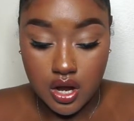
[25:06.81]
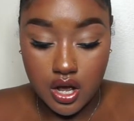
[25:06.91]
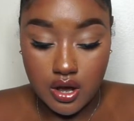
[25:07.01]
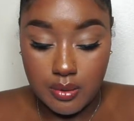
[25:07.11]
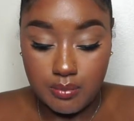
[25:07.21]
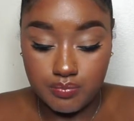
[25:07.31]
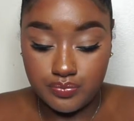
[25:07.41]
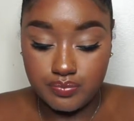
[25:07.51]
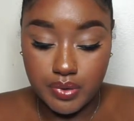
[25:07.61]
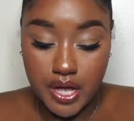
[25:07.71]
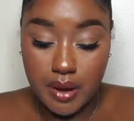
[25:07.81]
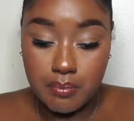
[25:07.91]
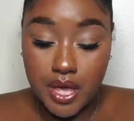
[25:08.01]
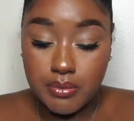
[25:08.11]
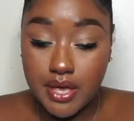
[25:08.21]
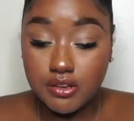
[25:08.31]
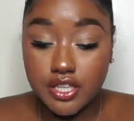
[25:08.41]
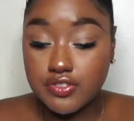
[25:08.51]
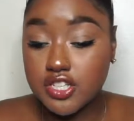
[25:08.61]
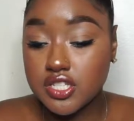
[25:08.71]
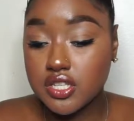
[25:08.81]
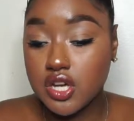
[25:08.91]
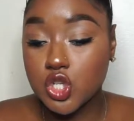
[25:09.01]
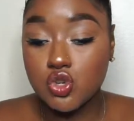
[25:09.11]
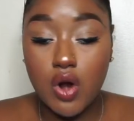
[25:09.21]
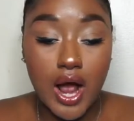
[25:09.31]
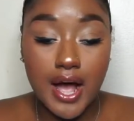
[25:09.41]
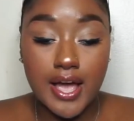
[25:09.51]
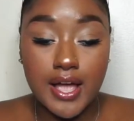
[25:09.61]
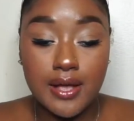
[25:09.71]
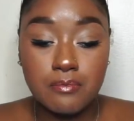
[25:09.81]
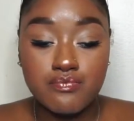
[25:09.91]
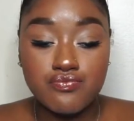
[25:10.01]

Um, but maybe I'll give this a try.